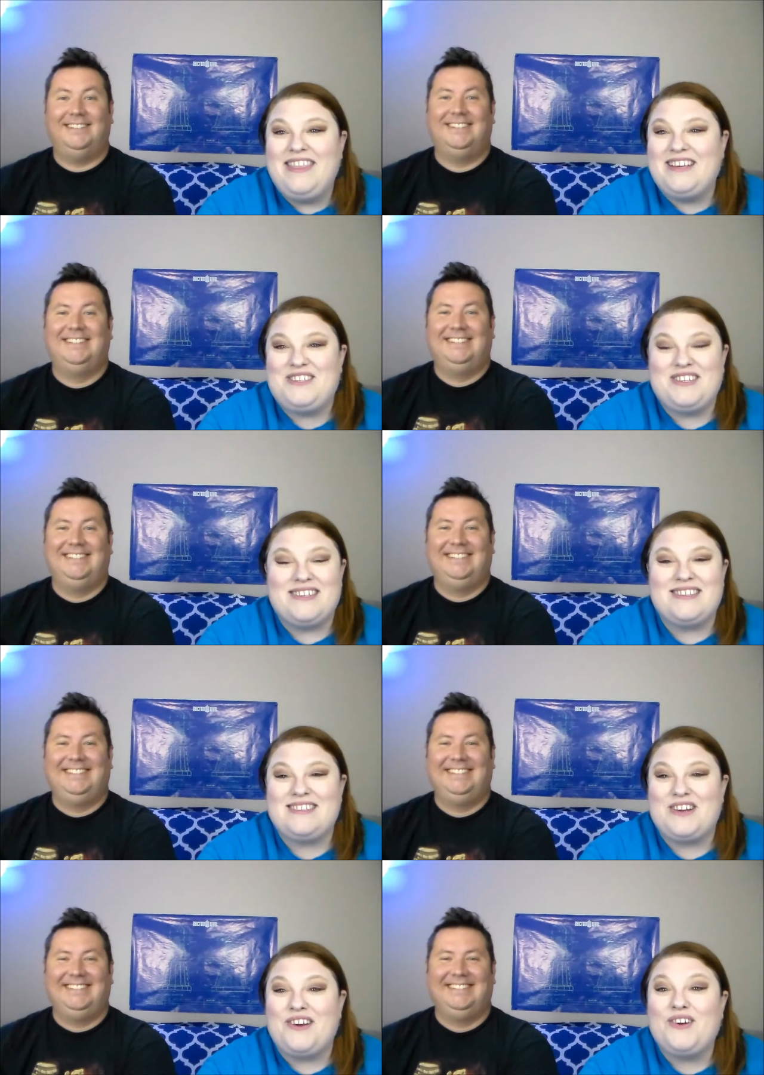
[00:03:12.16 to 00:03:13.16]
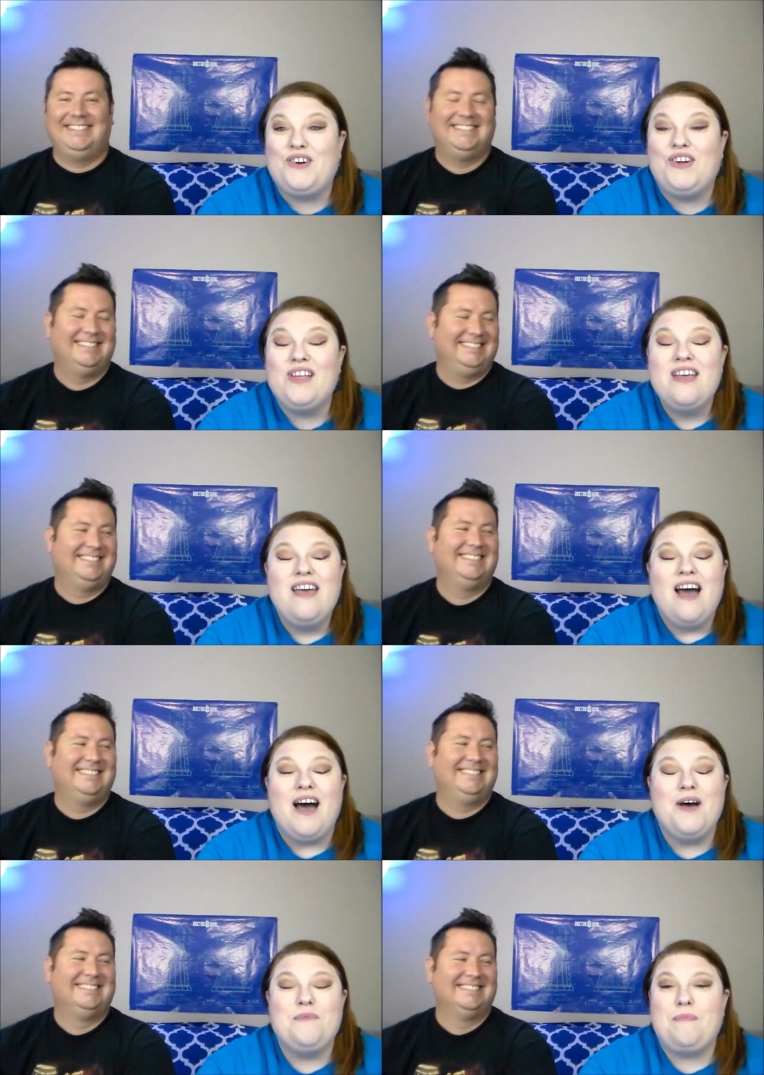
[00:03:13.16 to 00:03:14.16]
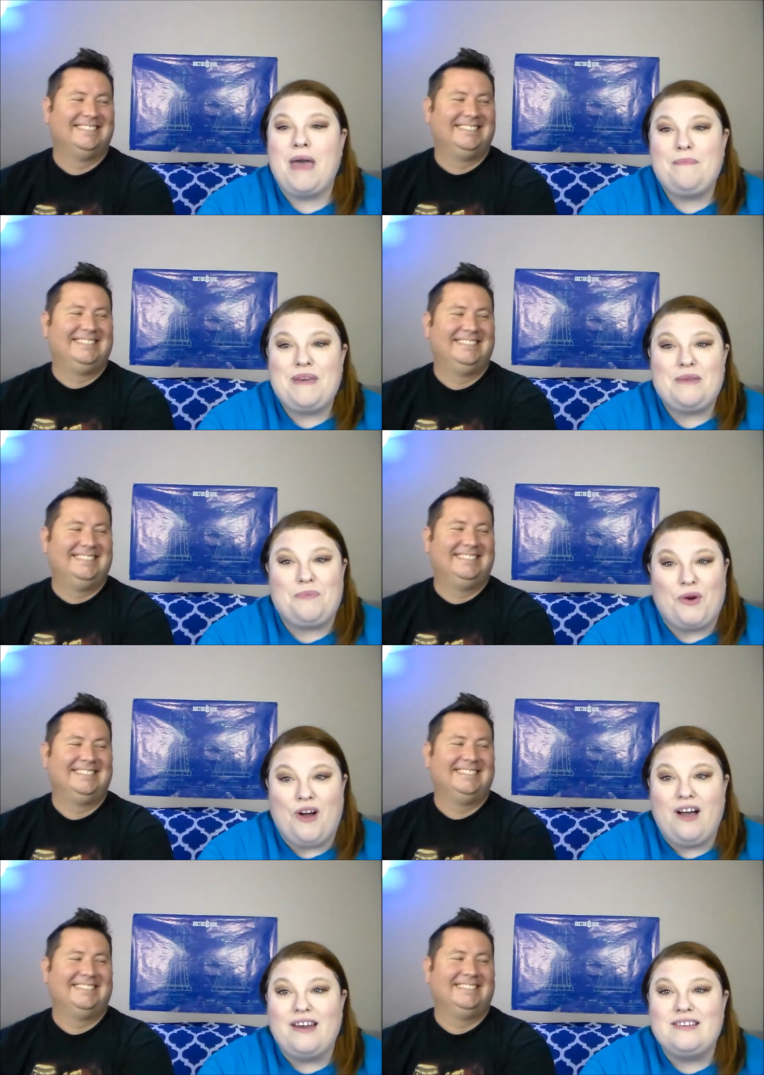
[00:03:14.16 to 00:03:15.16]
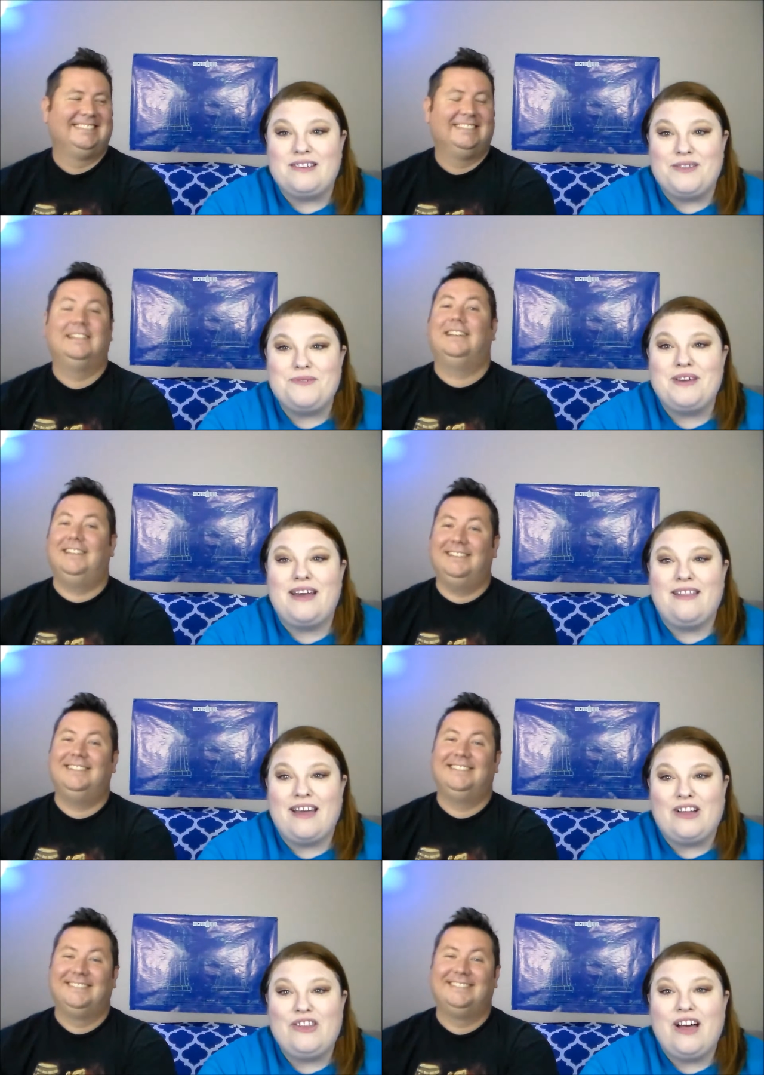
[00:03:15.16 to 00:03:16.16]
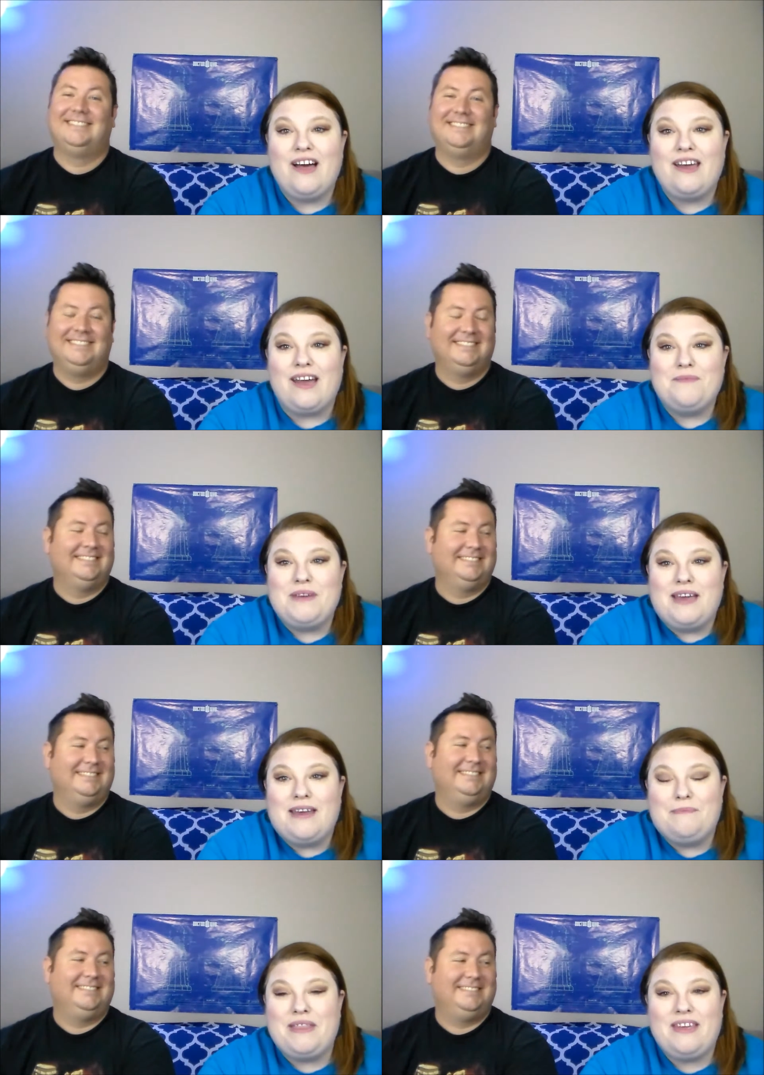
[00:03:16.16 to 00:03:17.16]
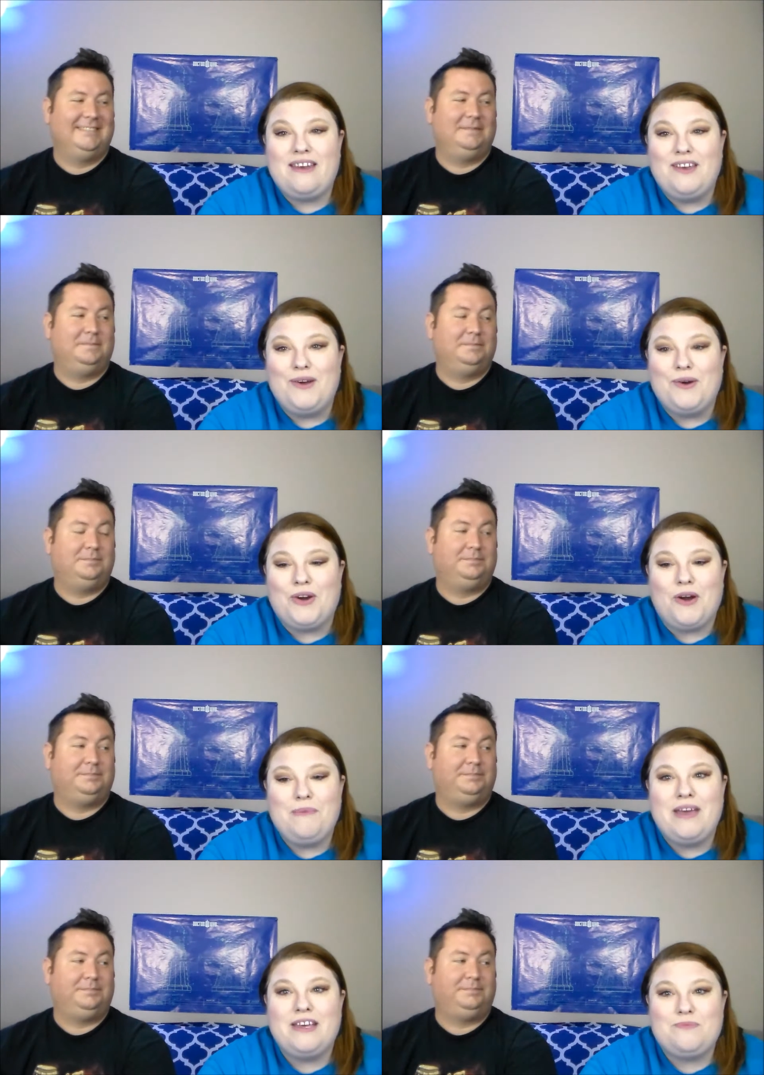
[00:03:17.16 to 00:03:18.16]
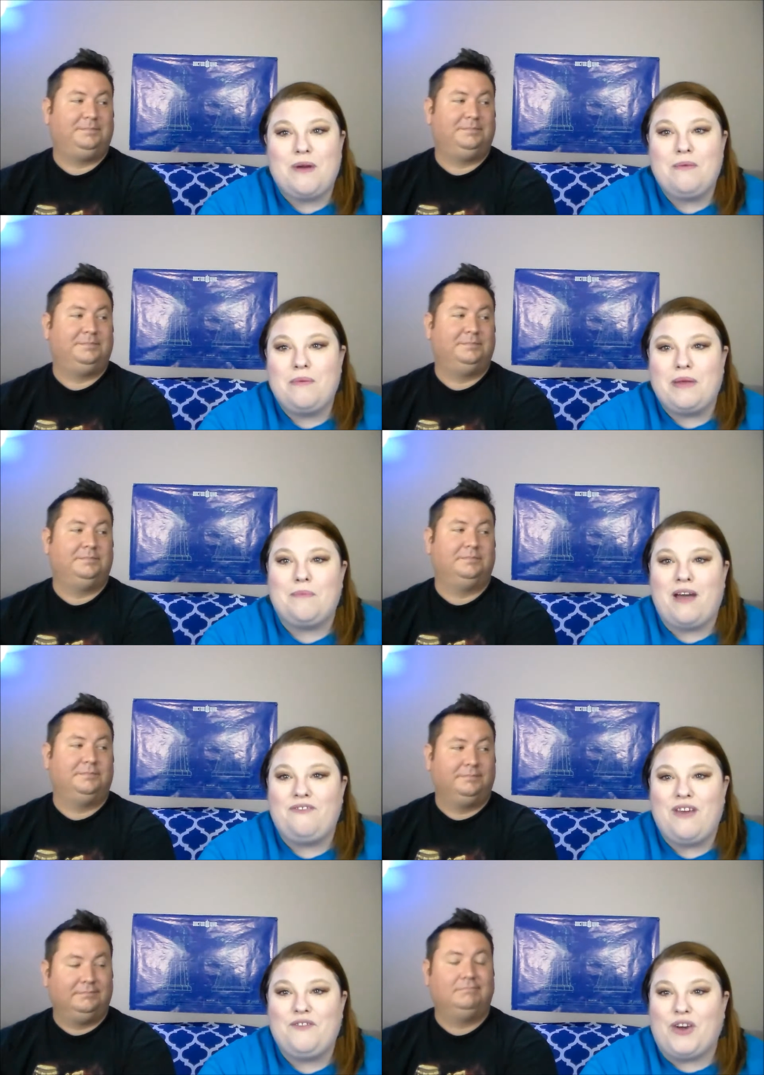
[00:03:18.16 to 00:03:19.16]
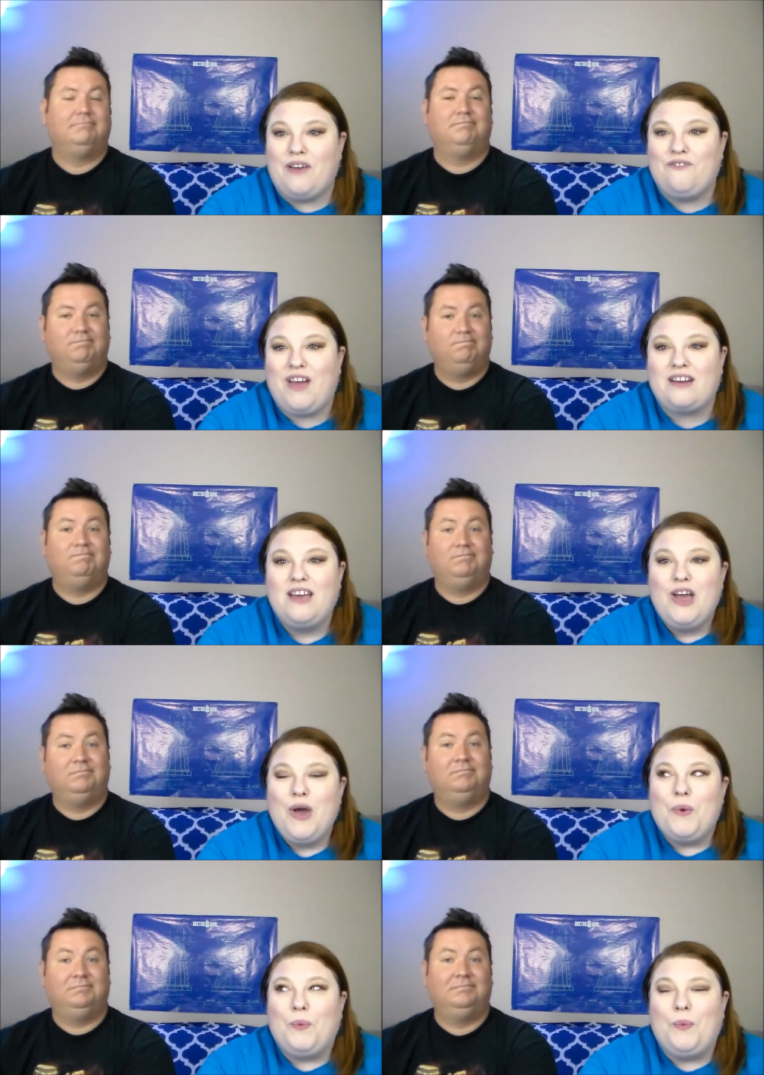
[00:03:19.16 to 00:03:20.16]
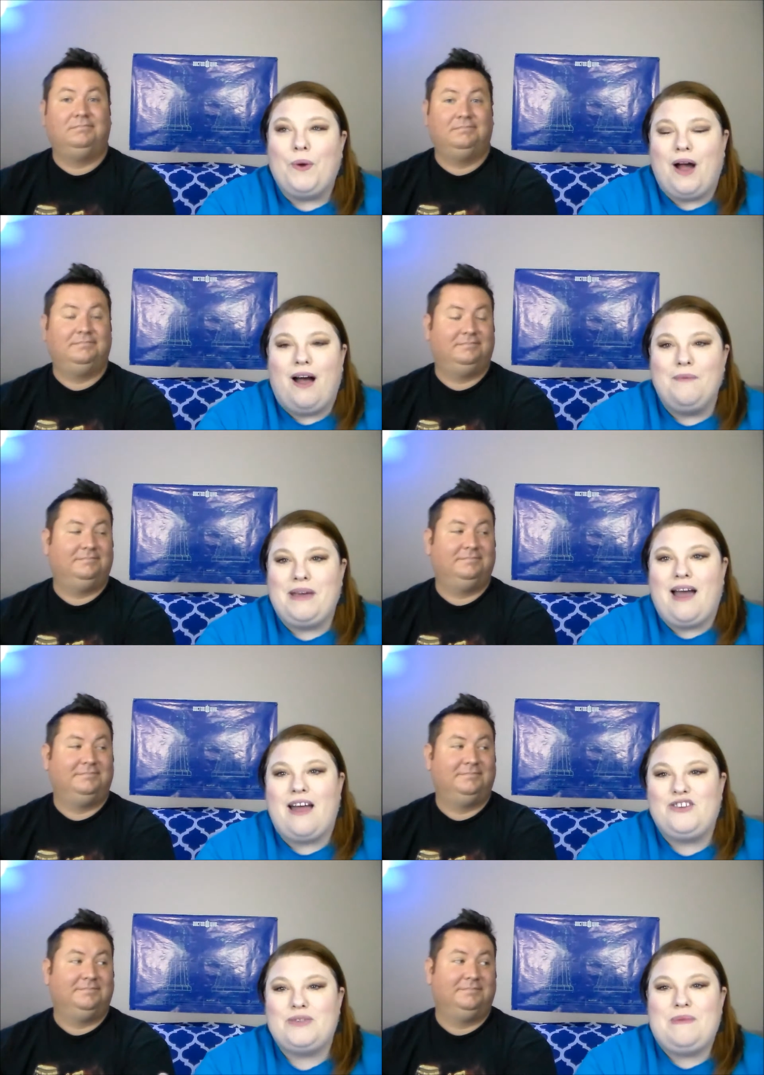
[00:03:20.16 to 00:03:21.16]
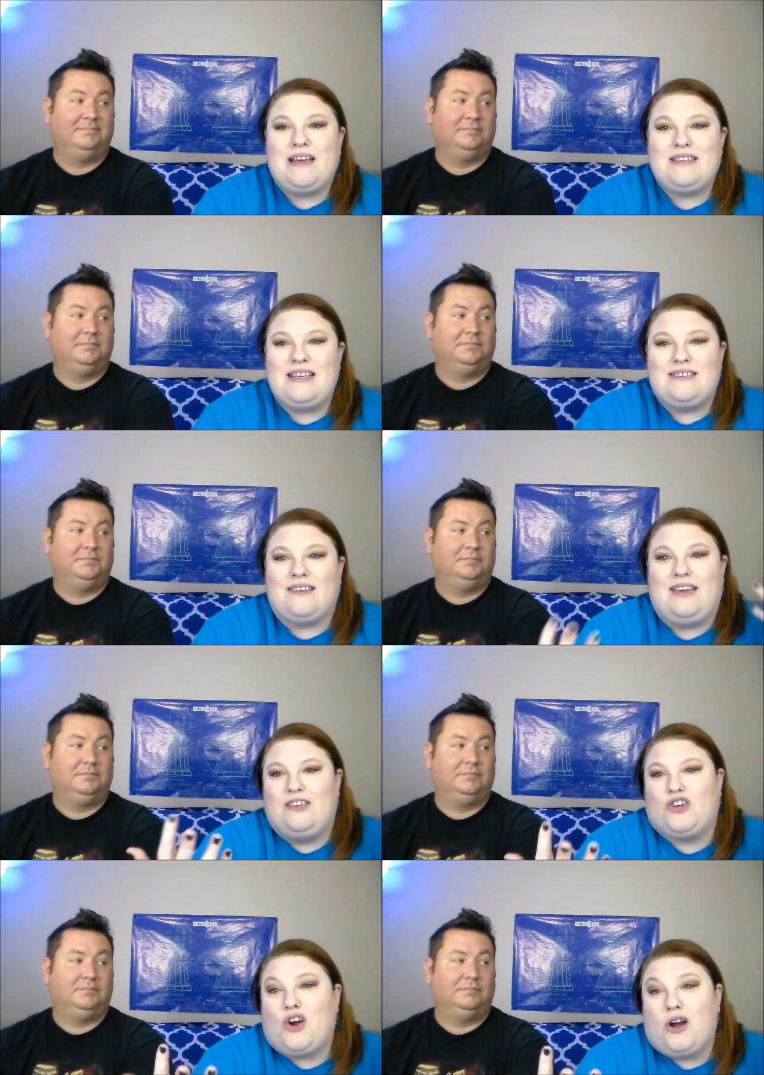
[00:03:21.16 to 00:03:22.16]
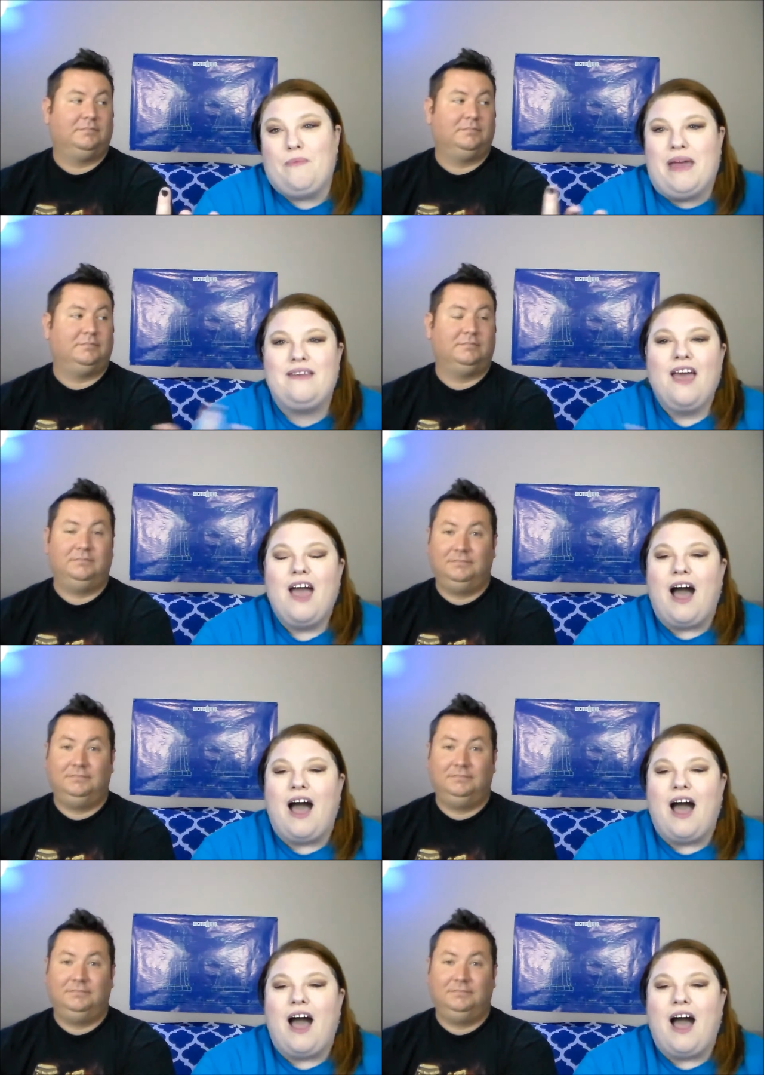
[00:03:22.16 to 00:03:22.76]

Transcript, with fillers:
Speaker 1: I think she's hysterical. Um, Pepe the Prawn is another one I like a lot. I mean, but then you know Kermit is probably my favorite. In fact, I mean, just because he's he's Kermit.